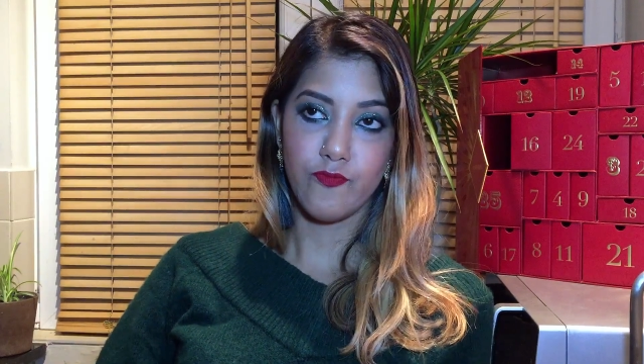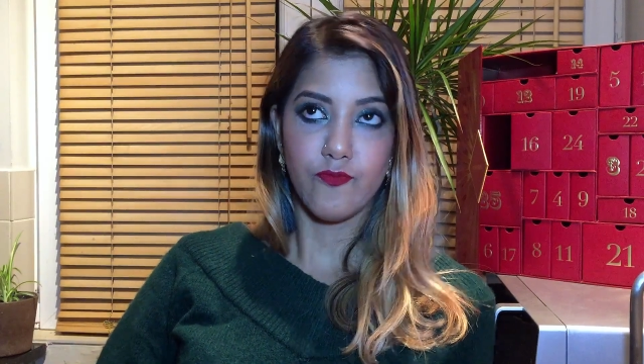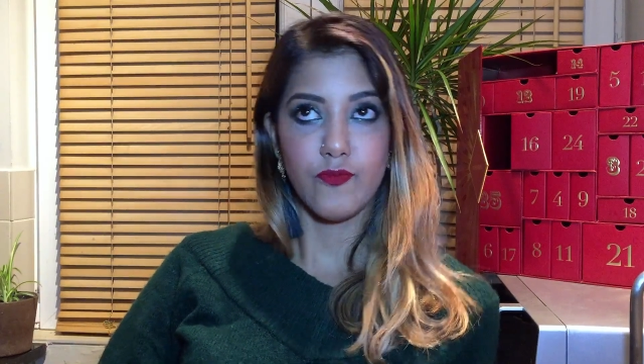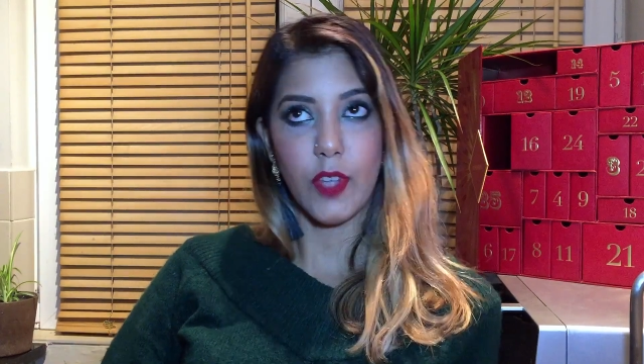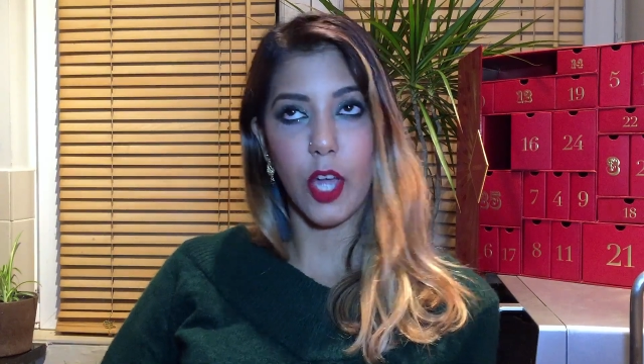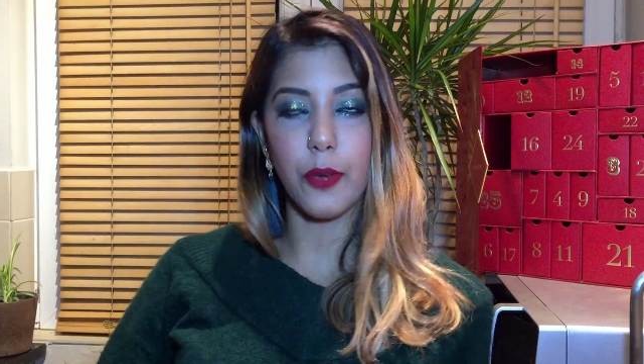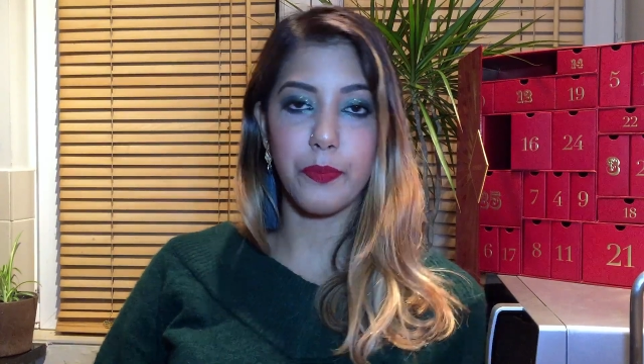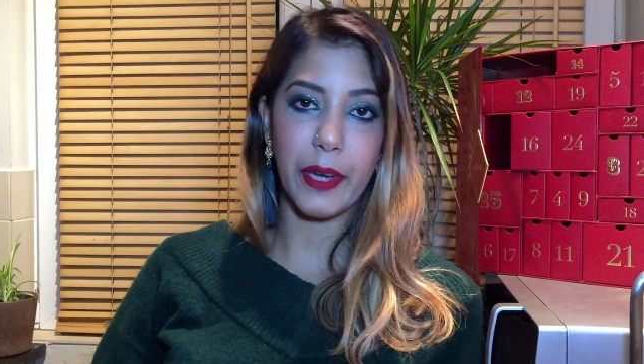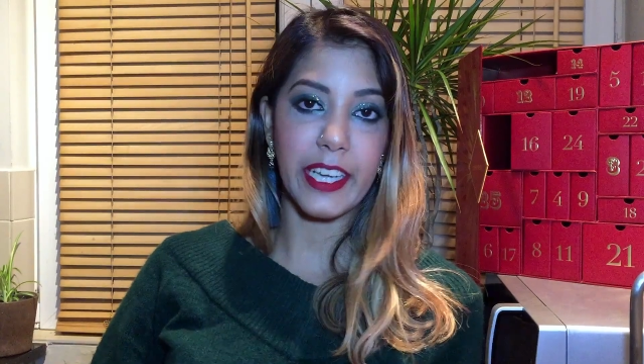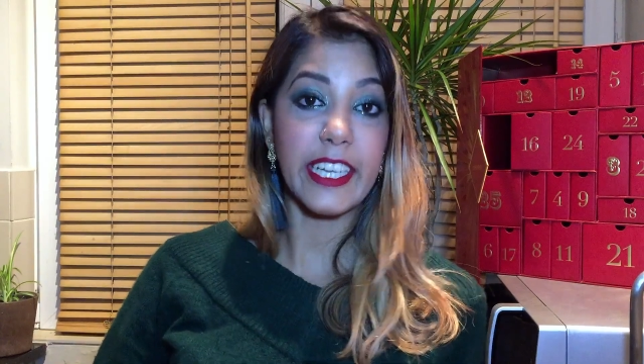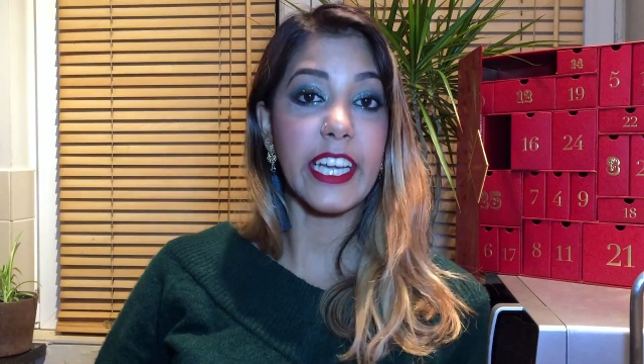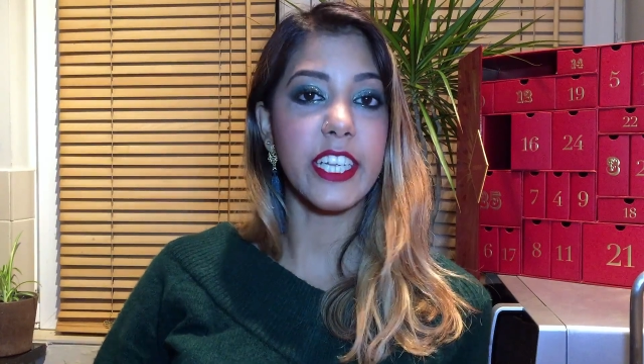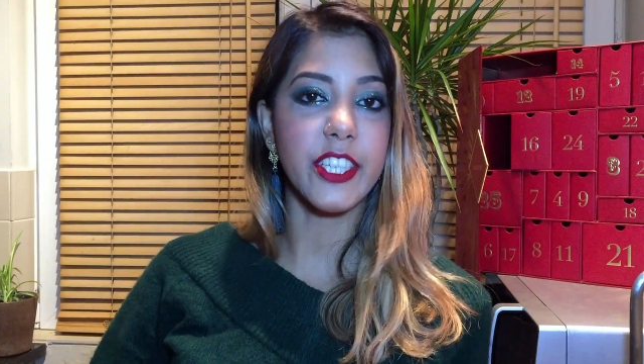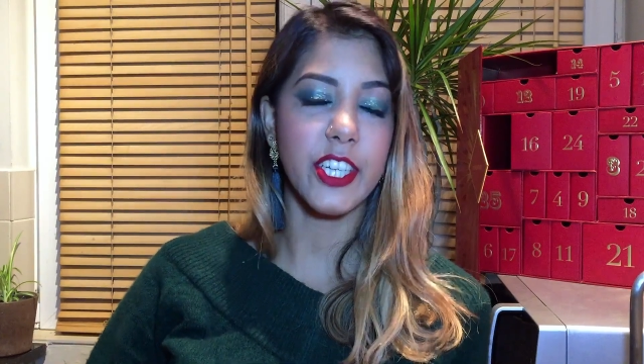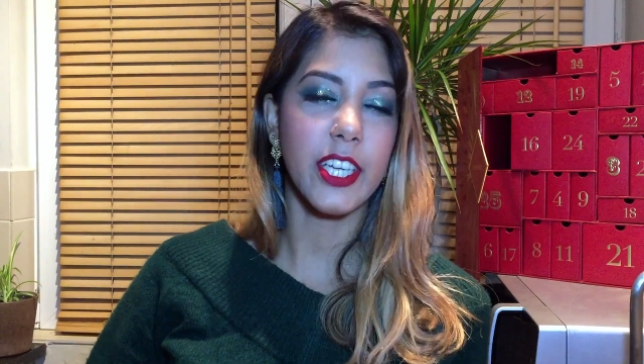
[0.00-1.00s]

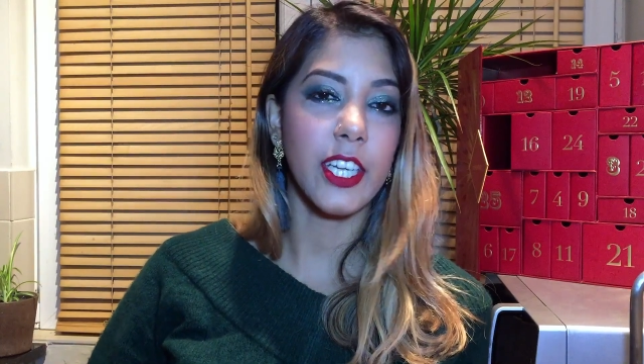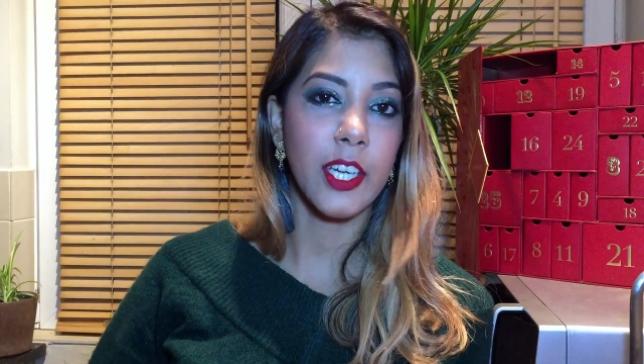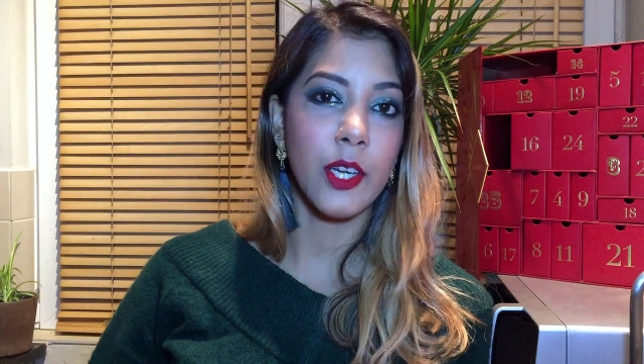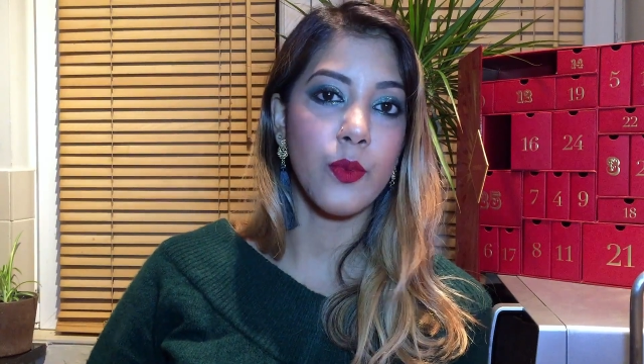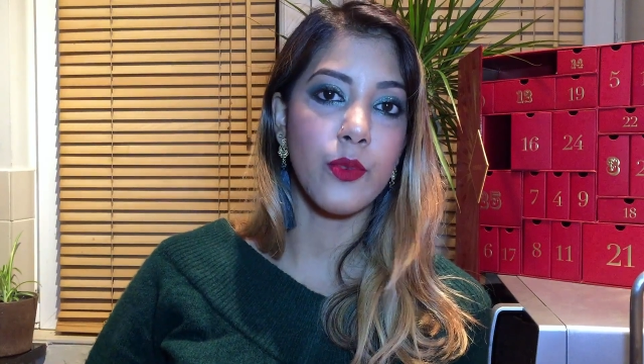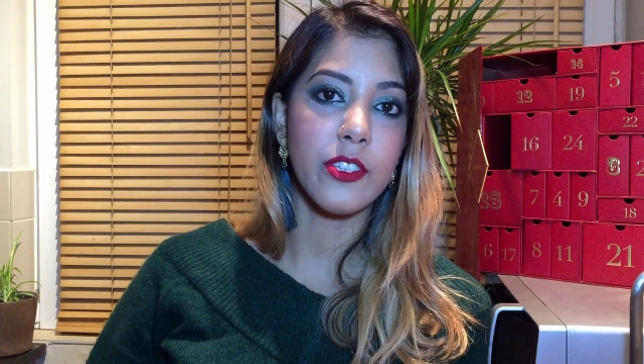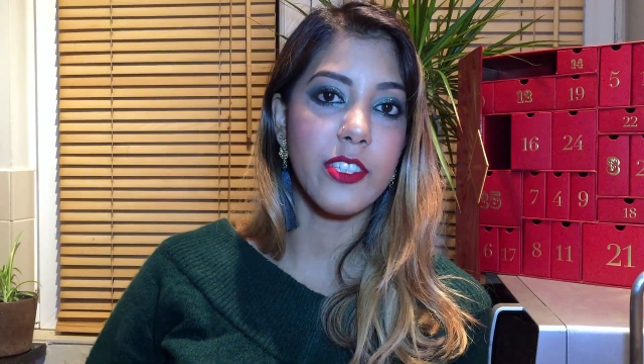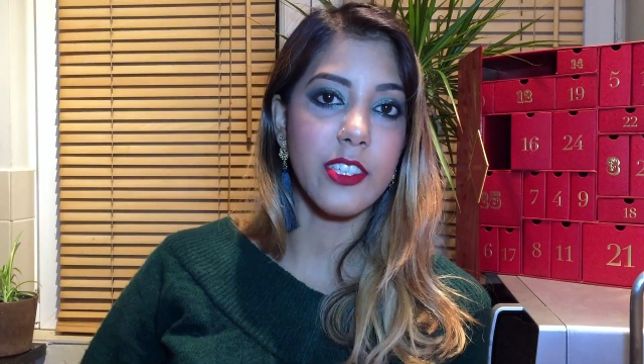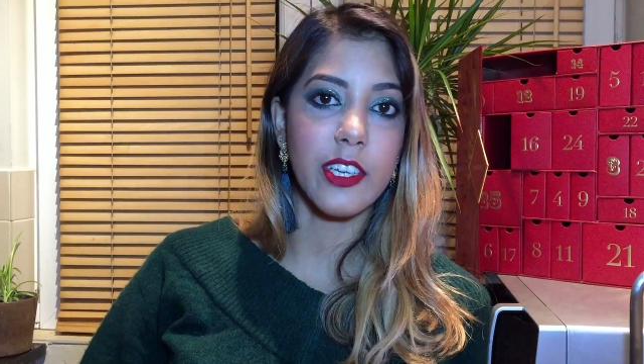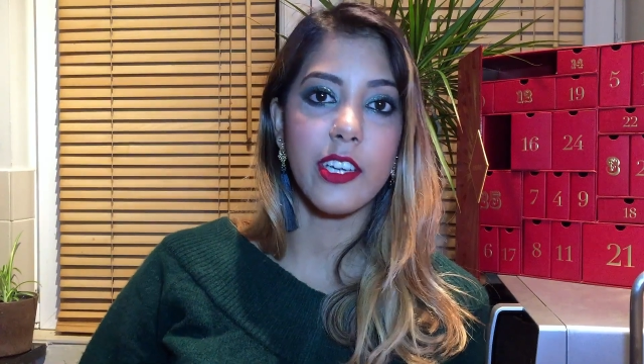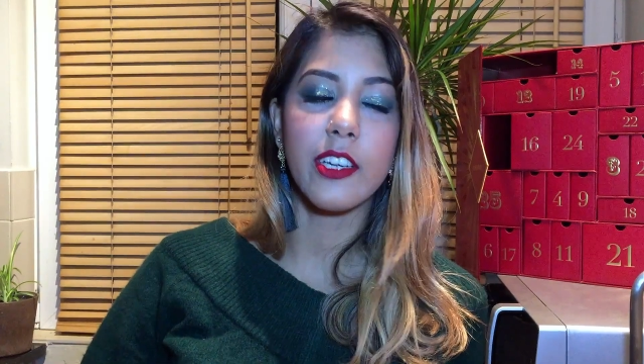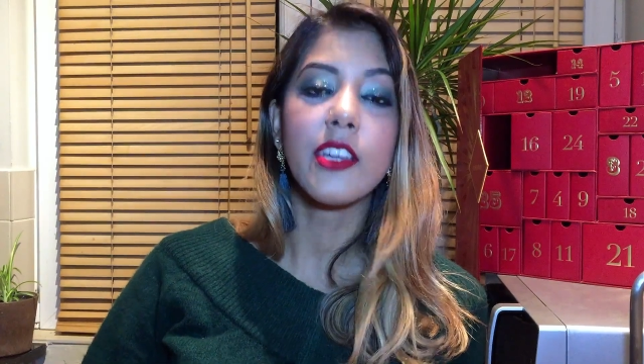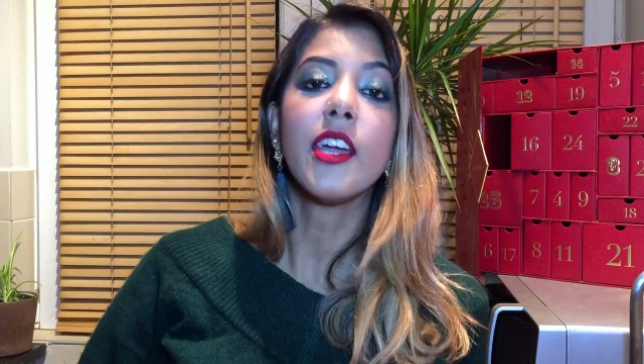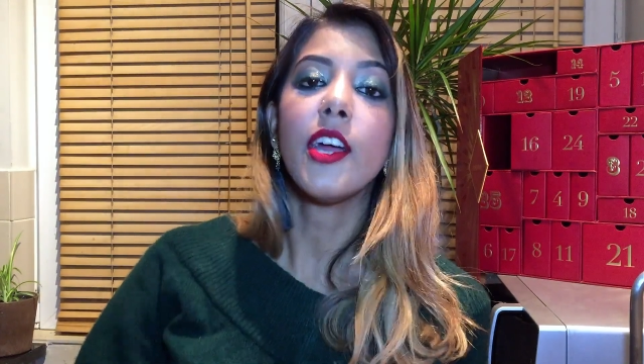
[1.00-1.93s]
unpackaging, I would say,